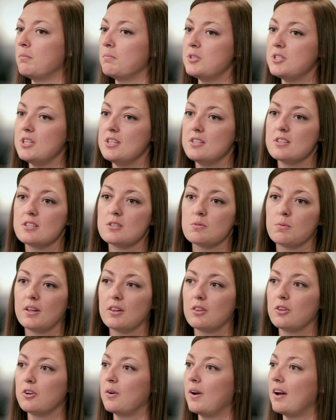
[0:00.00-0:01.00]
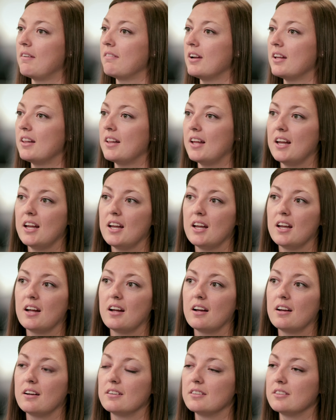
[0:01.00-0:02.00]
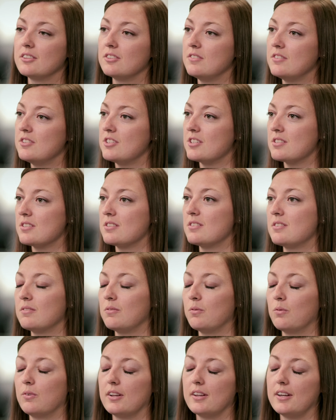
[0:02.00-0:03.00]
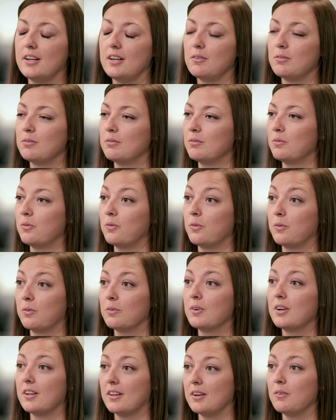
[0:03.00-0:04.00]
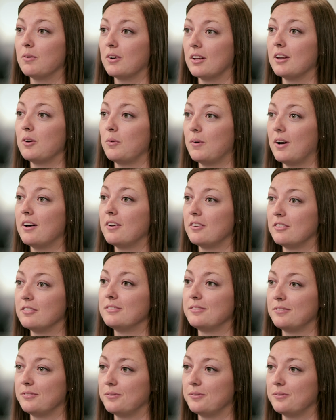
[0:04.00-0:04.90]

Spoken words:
She just went through everything just really, really, really well.